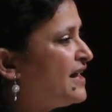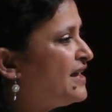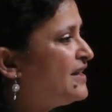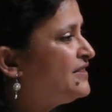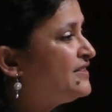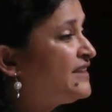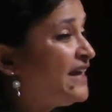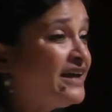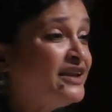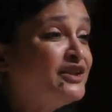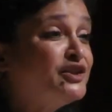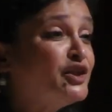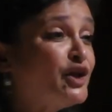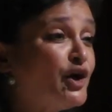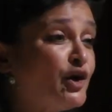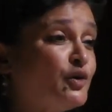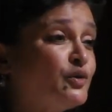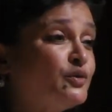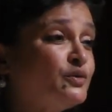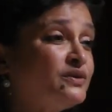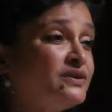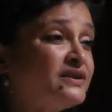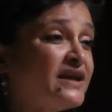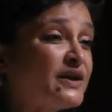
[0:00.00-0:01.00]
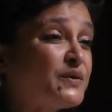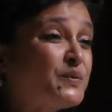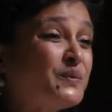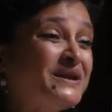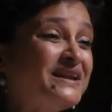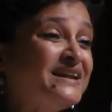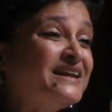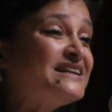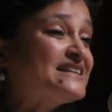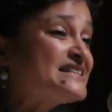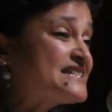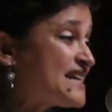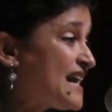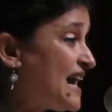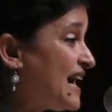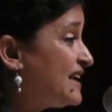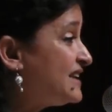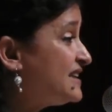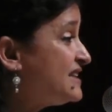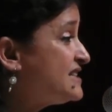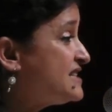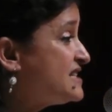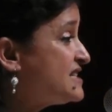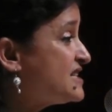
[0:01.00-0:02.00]
They know that we need
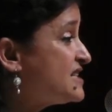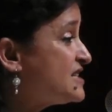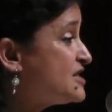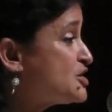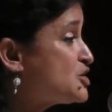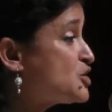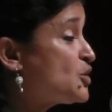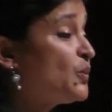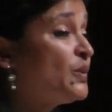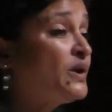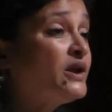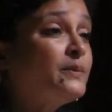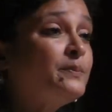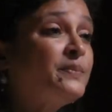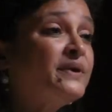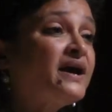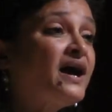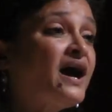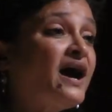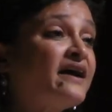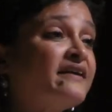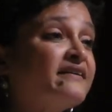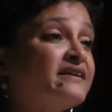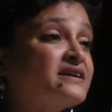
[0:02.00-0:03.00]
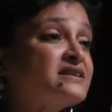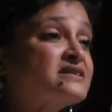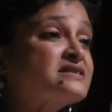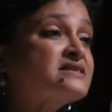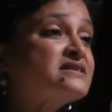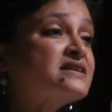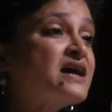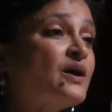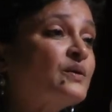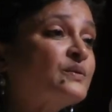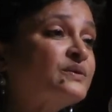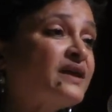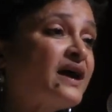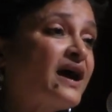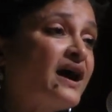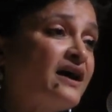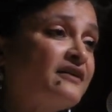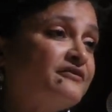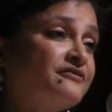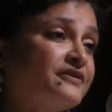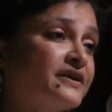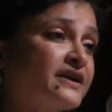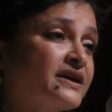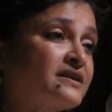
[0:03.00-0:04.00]
talent, so we'll be hiring South
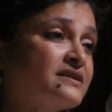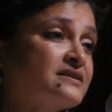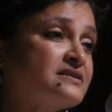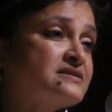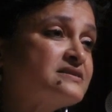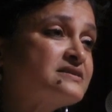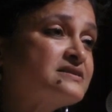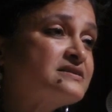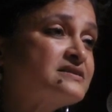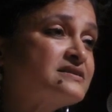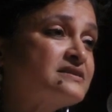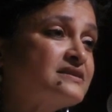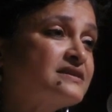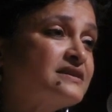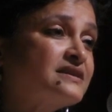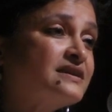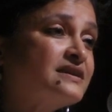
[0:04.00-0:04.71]
Africans.